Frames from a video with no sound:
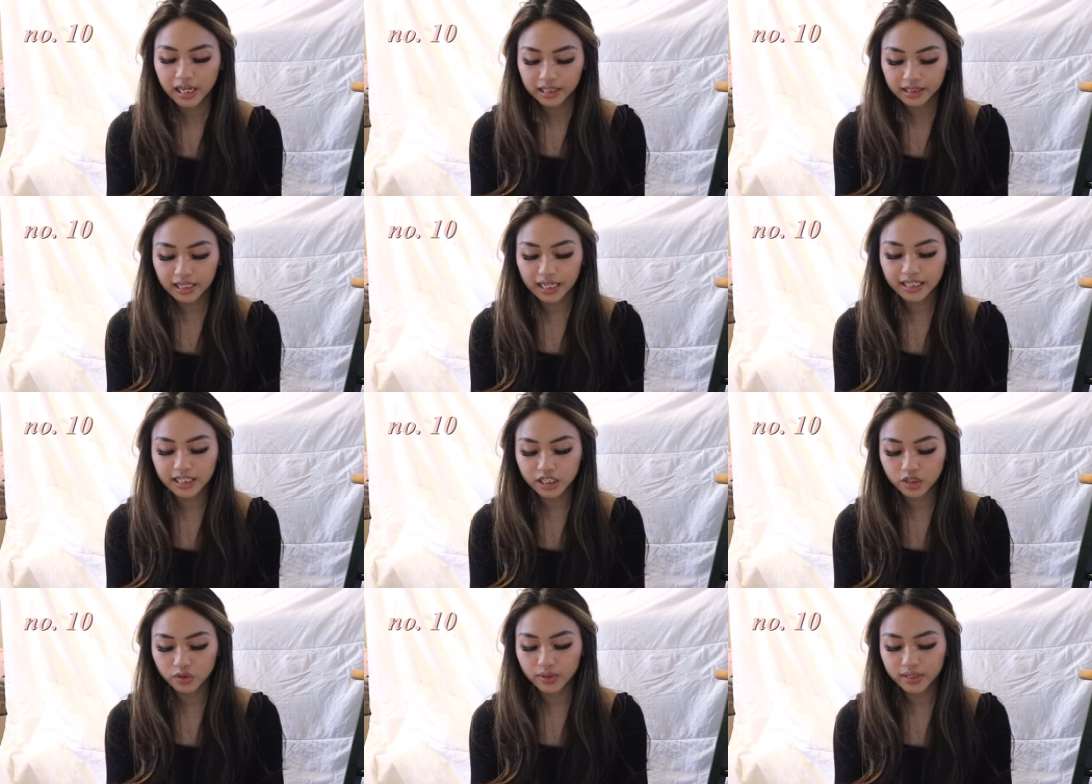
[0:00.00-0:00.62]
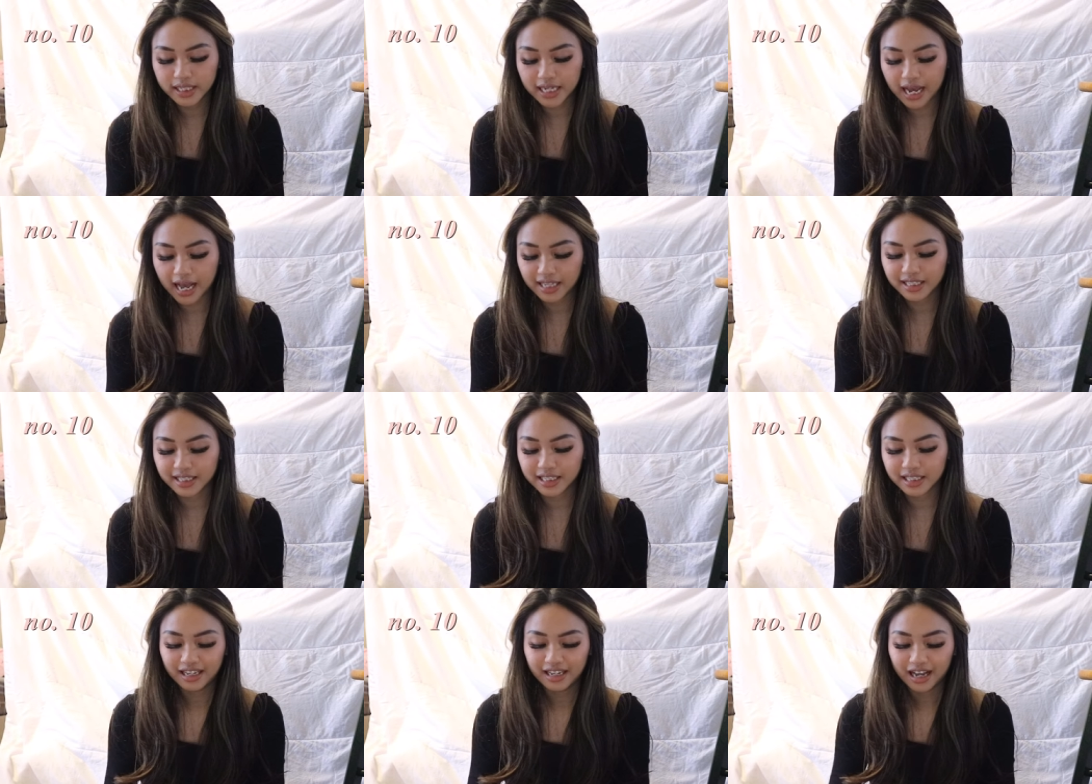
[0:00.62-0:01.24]
Let's do a
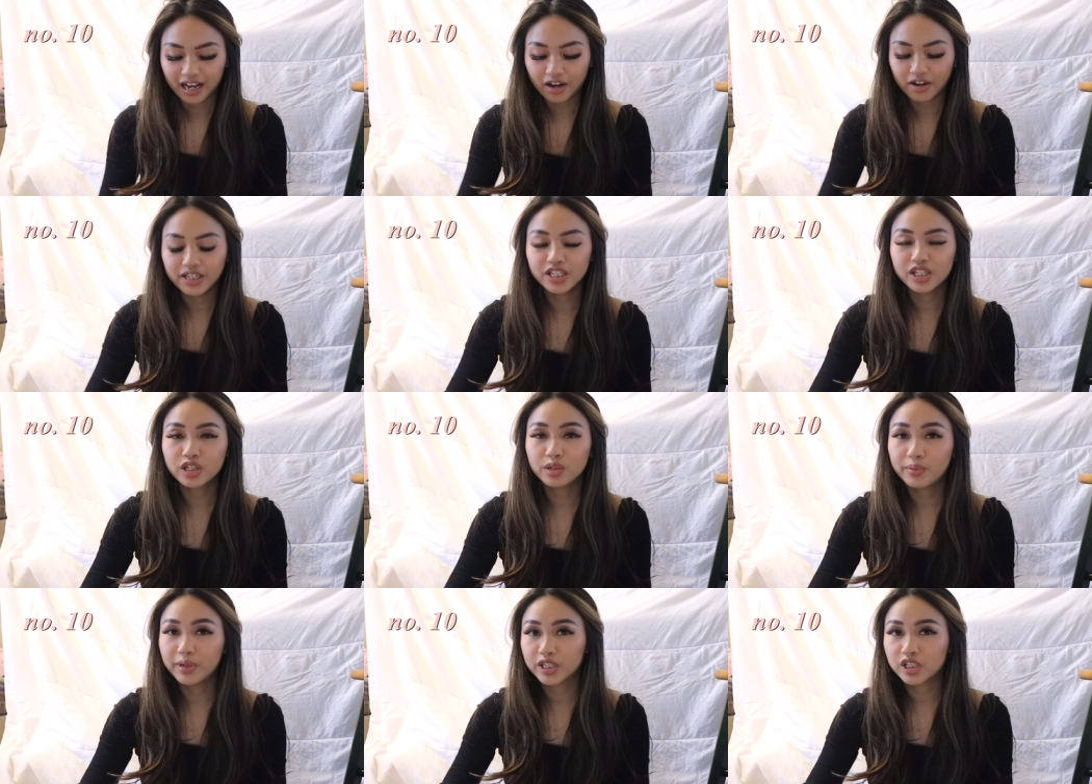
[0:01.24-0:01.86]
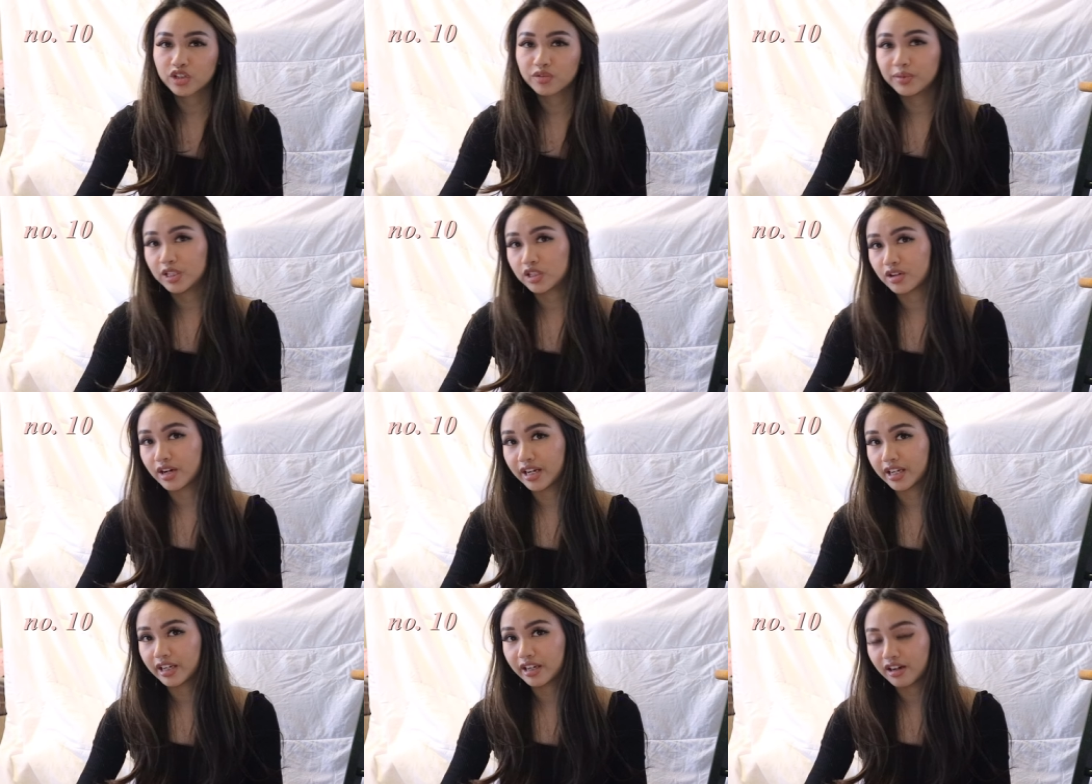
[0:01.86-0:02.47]
test. I'll insert a picture of me
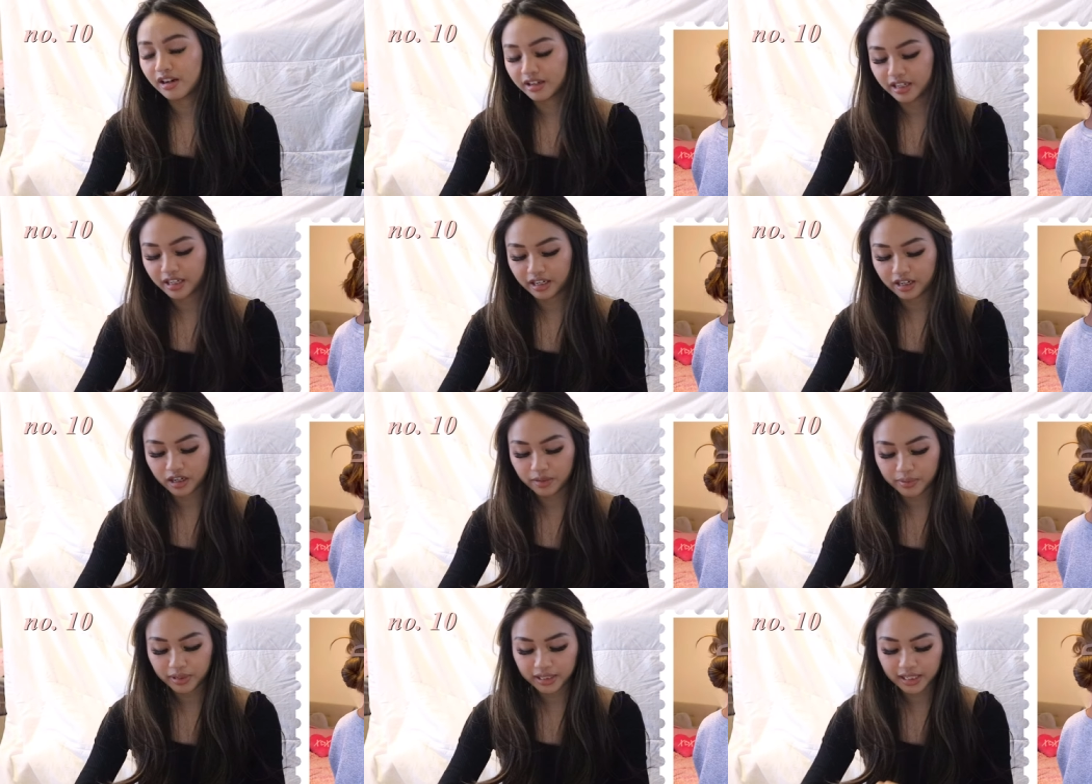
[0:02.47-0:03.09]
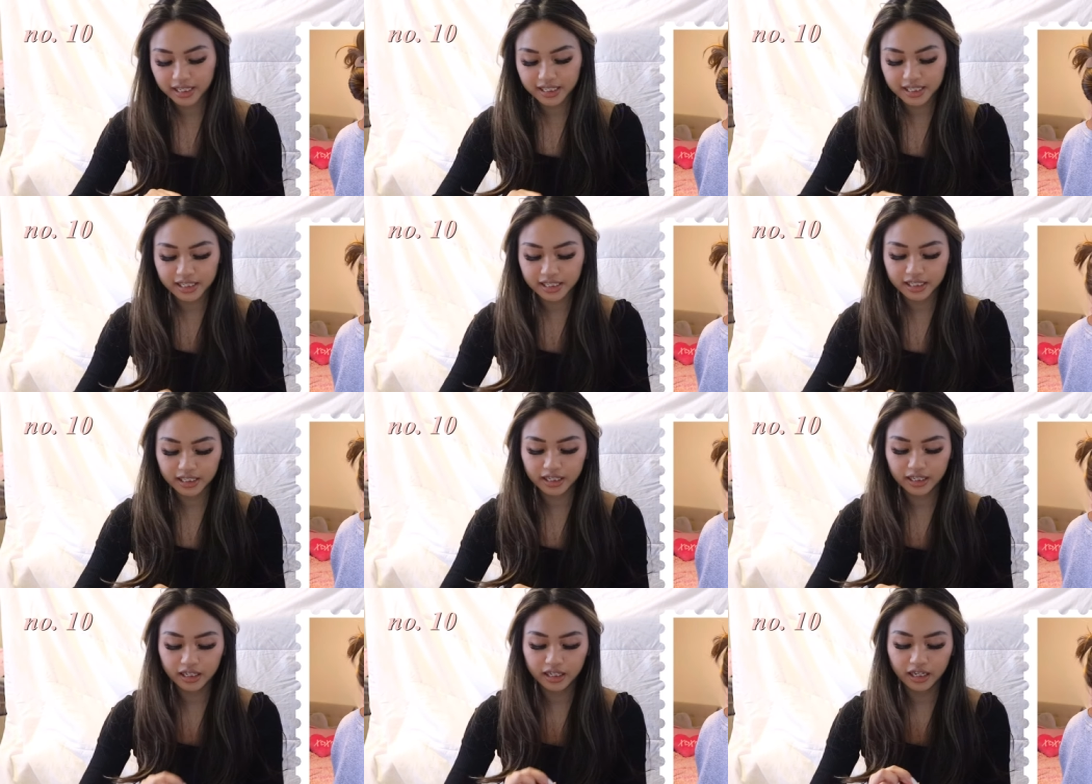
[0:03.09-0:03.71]
trying it on here, but let's
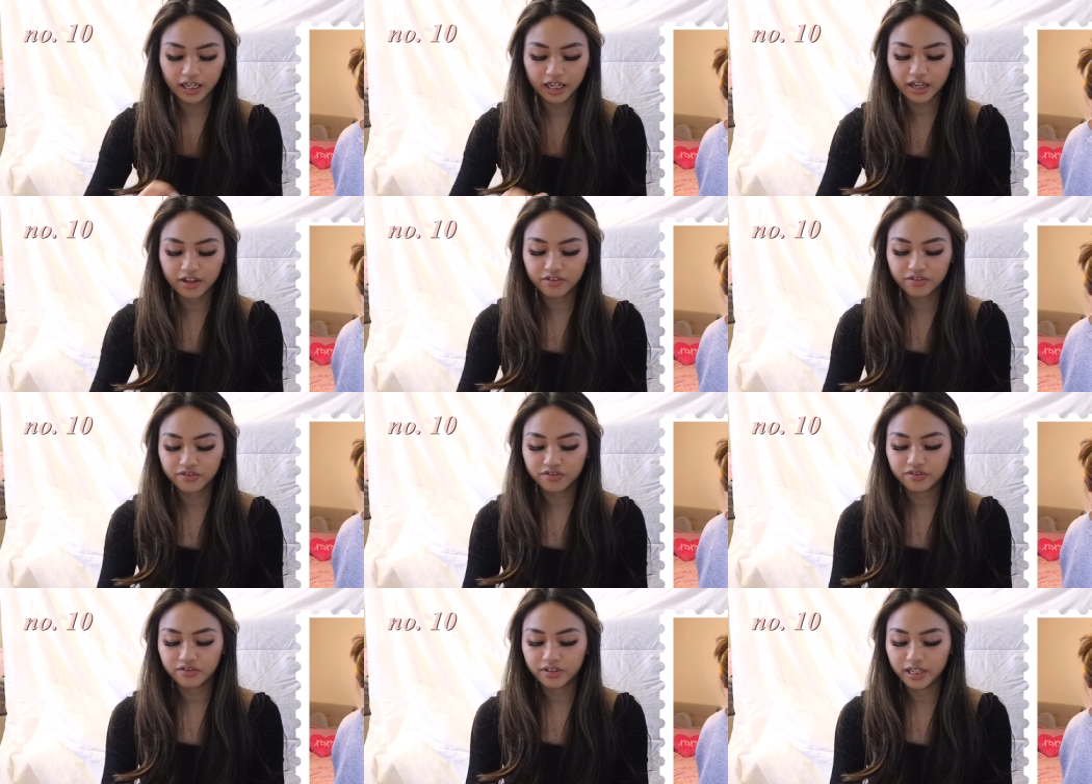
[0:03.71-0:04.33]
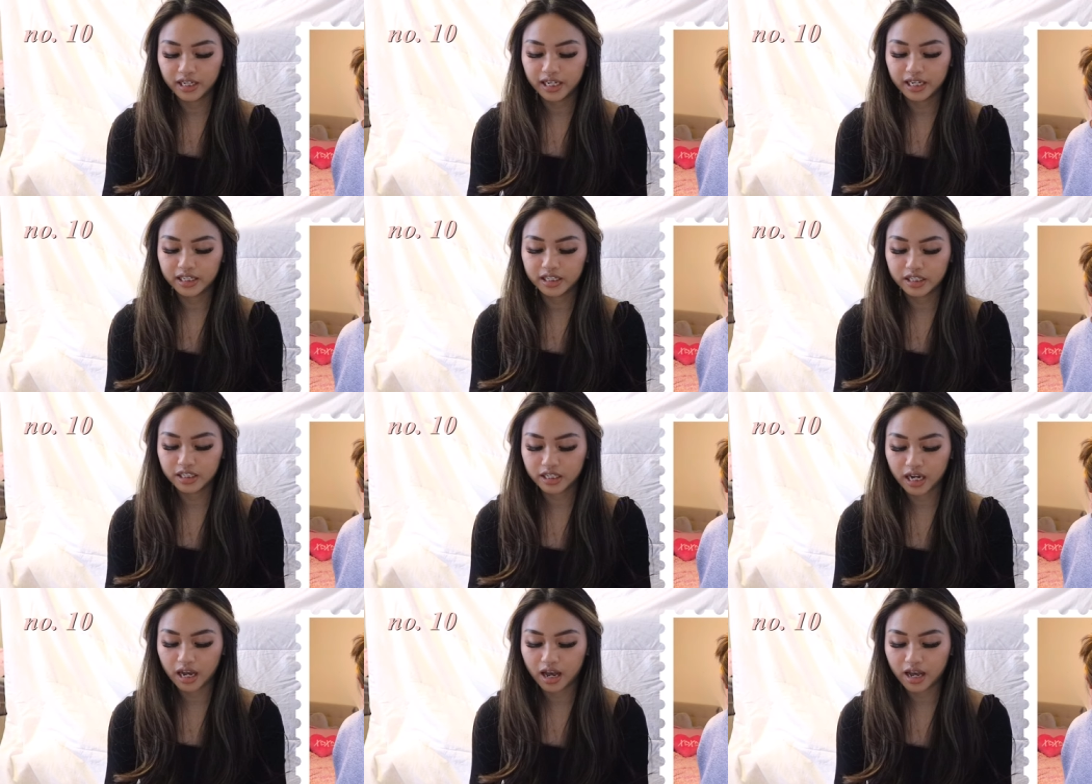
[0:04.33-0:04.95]
see if it
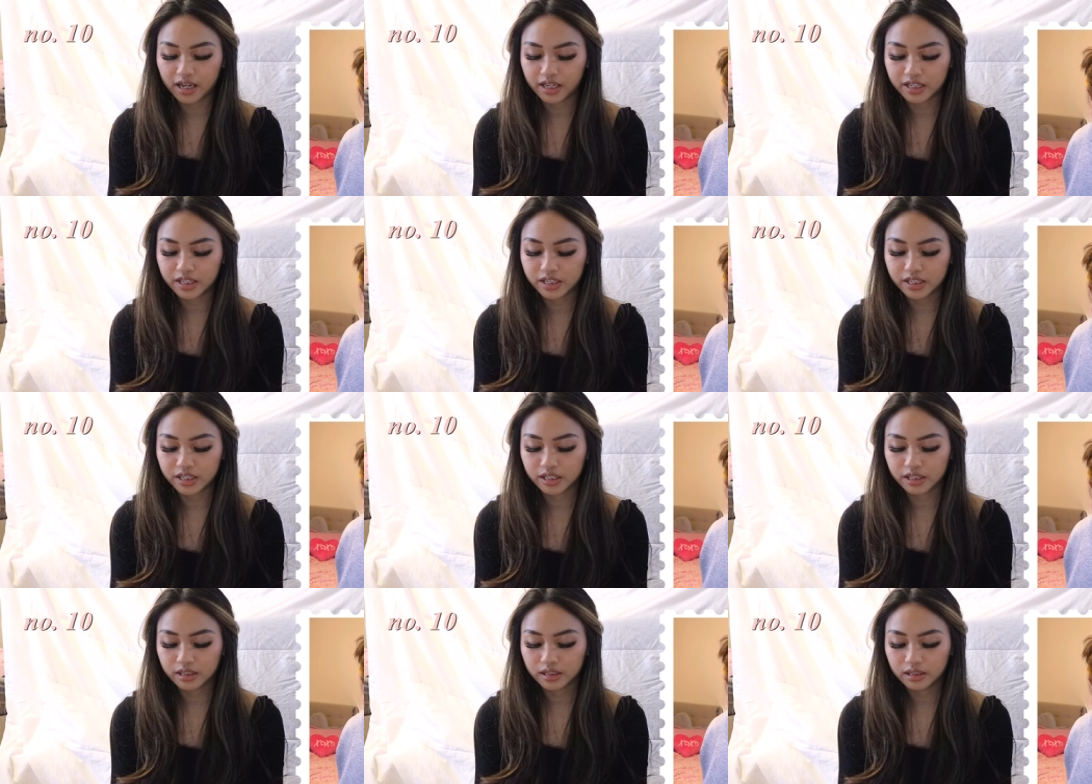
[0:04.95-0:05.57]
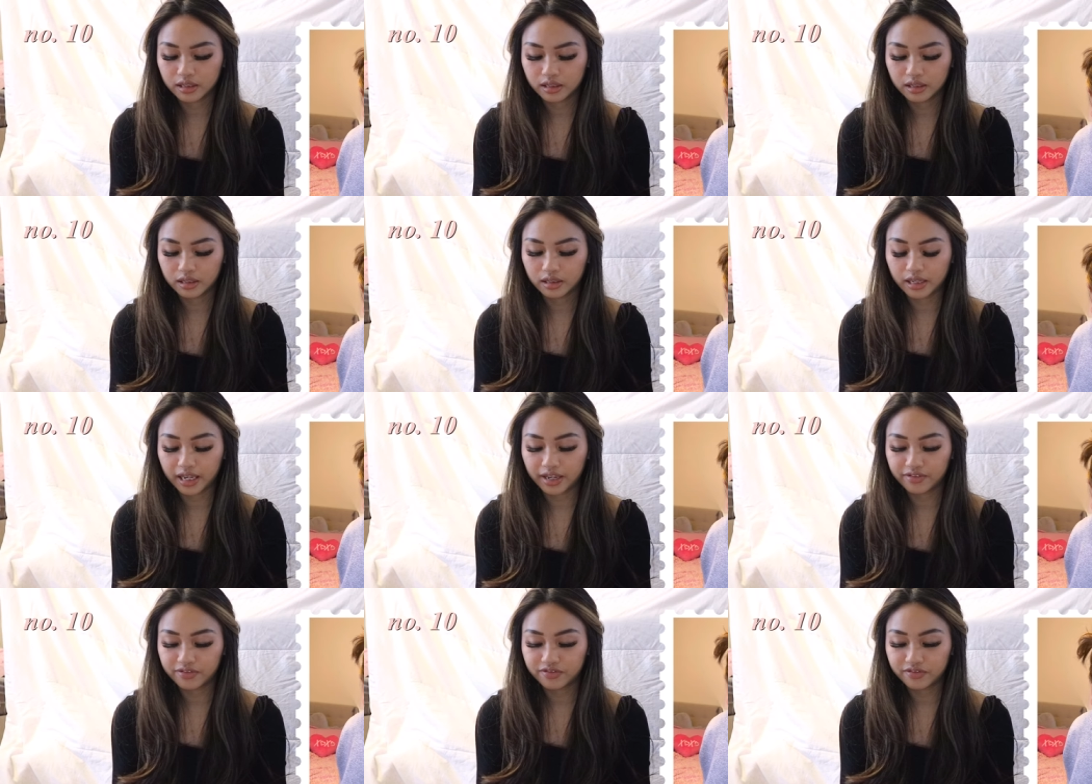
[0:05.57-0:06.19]
does
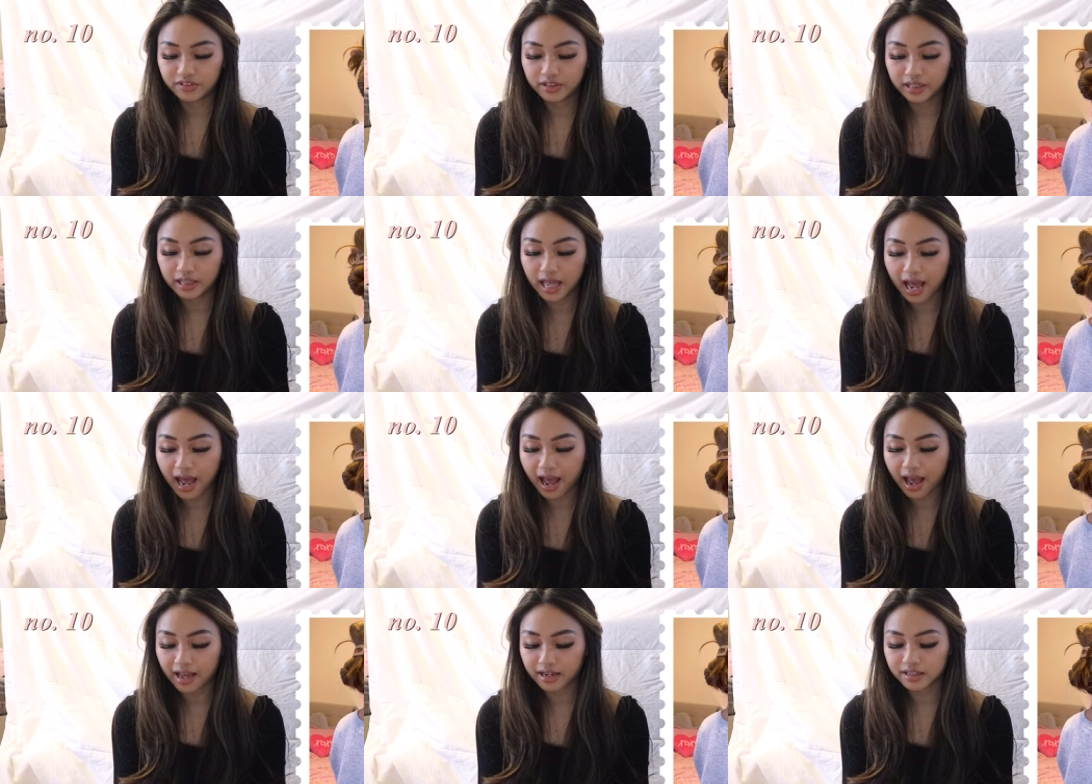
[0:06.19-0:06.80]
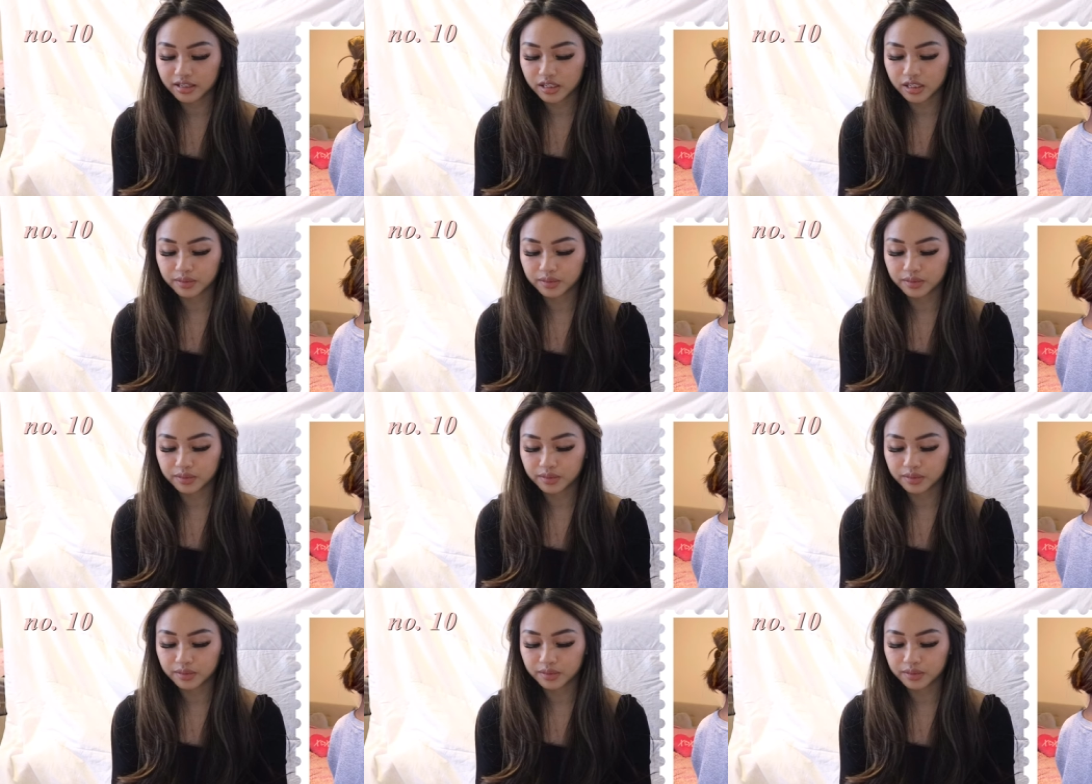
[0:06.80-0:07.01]
lay flat.